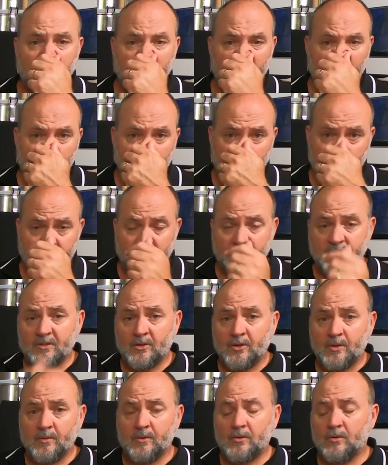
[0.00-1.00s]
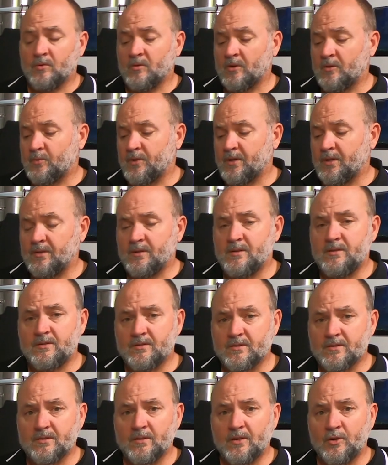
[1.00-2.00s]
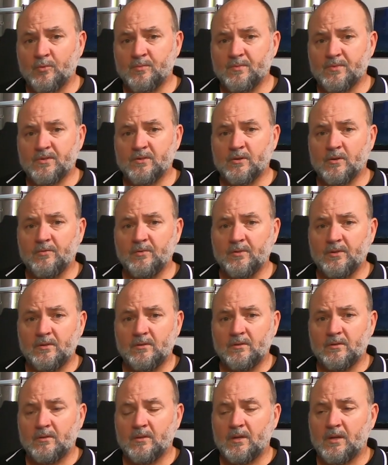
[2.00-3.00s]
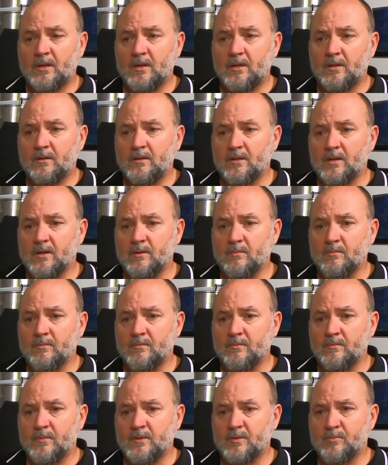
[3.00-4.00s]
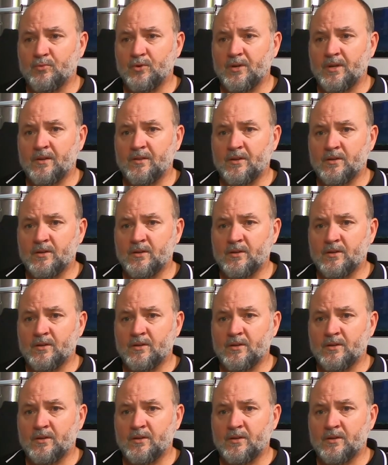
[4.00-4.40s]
a little bit of sodium chloride went in this just to help soften it and to bring out